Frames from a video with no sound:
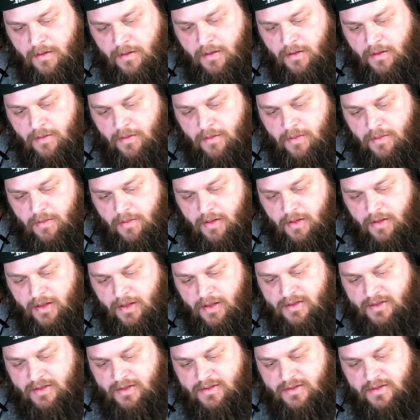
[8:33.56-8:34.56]

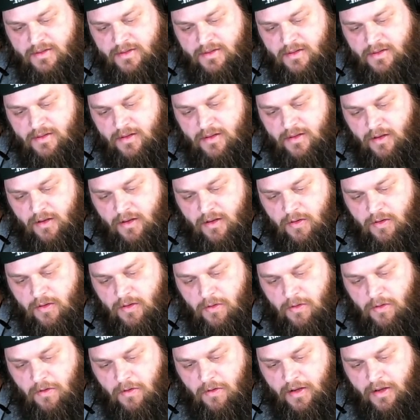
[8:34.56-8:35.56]
plus
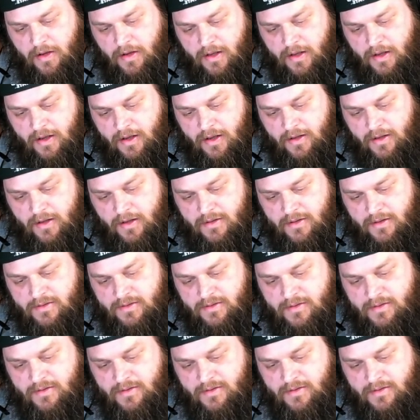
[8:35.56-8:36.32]
chloride ions